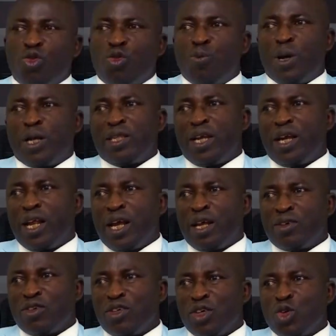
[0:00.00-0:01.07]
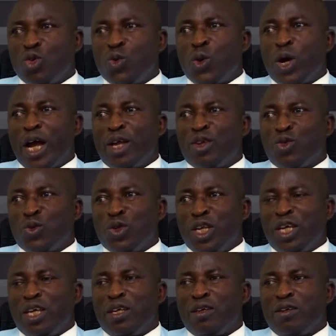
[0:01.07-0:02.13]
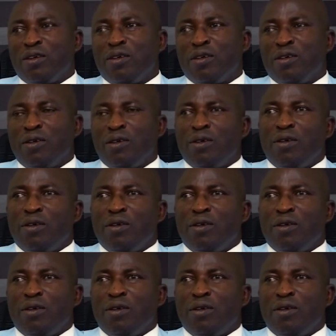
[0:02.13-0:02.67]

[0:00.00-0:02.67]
The cost of materials is so high today.